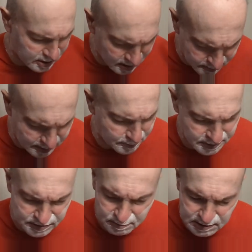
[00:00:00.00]
Yeah, I'm going to
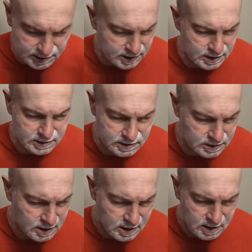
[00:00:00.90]
bend the
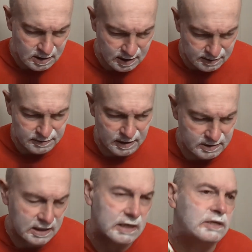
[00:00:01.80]
blade
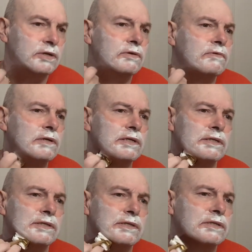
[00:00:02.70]
and get a new one
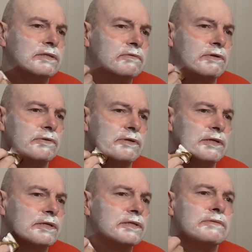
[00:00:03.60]
and screw
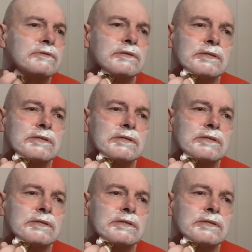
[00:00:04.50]
this.